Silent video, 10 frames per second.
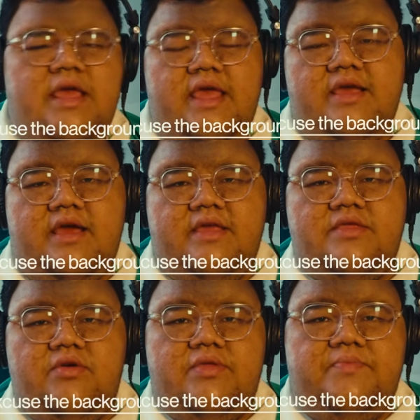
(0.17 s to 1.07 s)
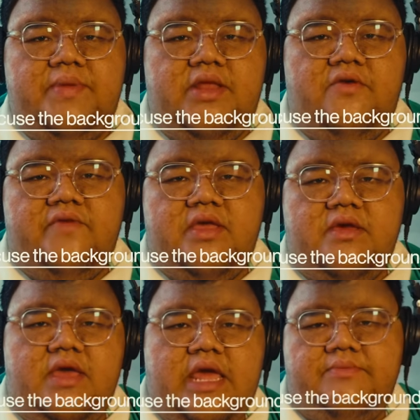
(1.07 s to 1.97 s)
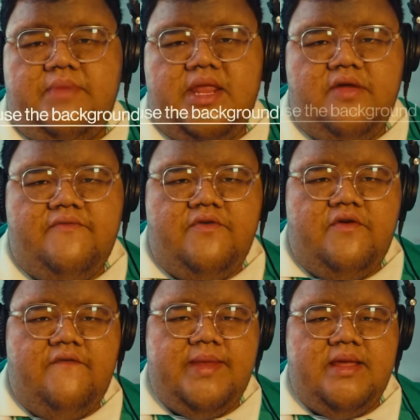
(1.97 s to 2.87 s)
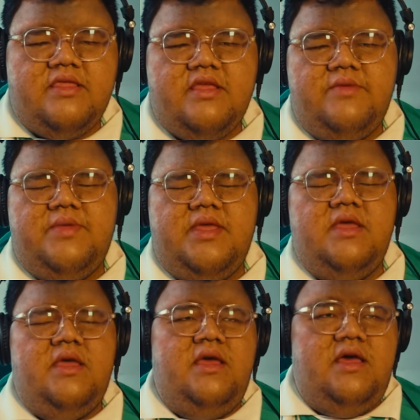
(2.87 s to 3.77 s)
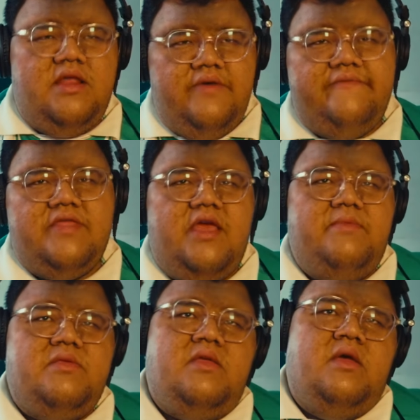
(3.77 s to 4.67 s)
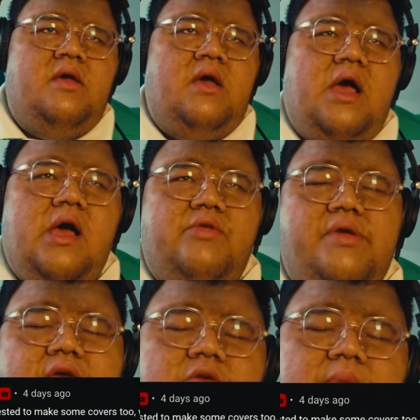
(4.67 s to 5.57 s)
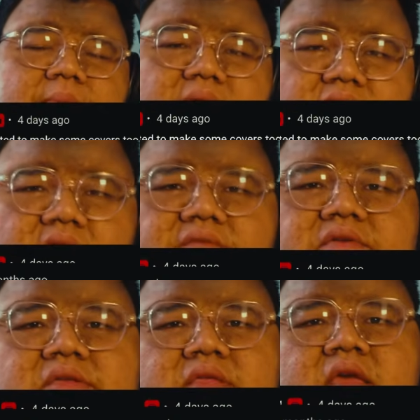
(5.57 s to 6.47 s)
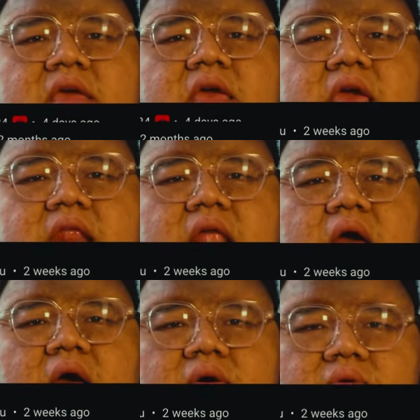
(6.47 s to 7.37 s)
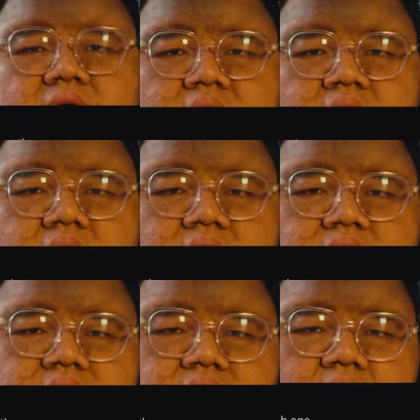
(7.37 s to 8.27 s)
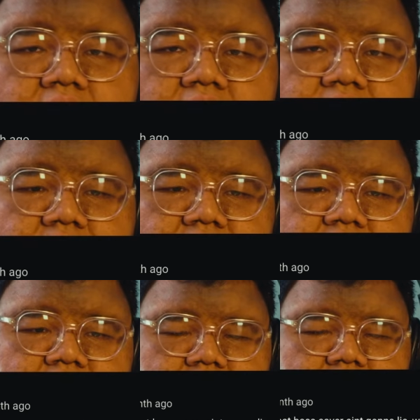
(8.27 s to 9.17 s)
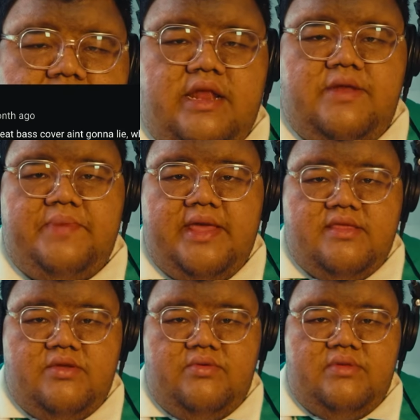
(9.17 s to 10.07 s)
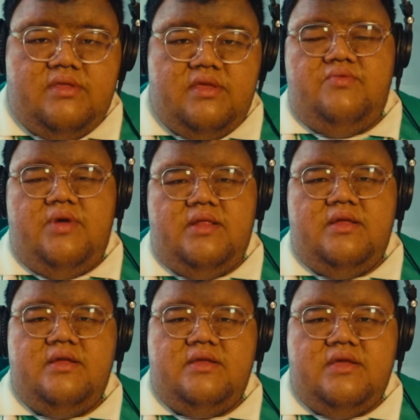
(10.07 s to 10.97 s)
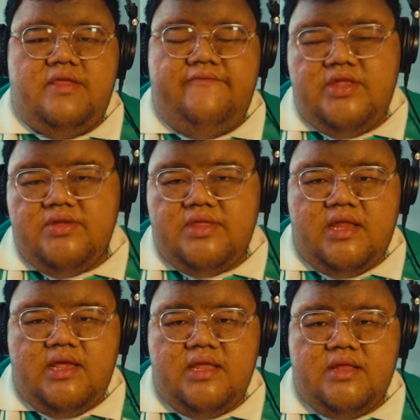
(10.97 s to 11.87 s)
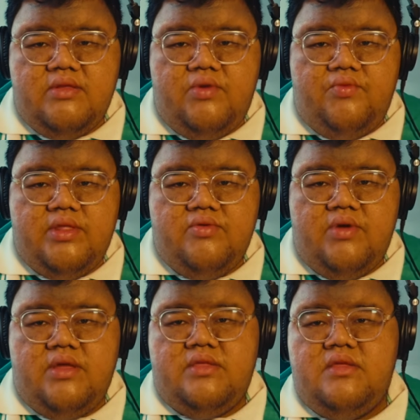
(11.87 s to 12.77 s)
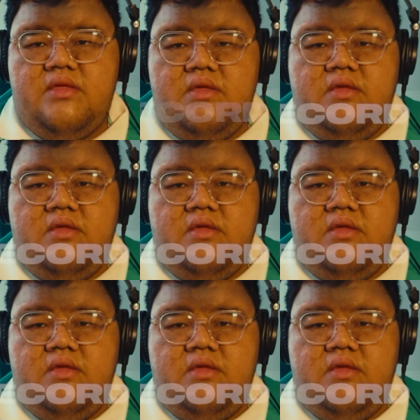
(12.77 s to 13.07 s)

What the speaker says: Hey guys, so it's Billy over here, and many of you have been asking me a lot of times how do I record my bass covers and how do I get the bass tones. Well, here's the videos dedicated to the ones who ask.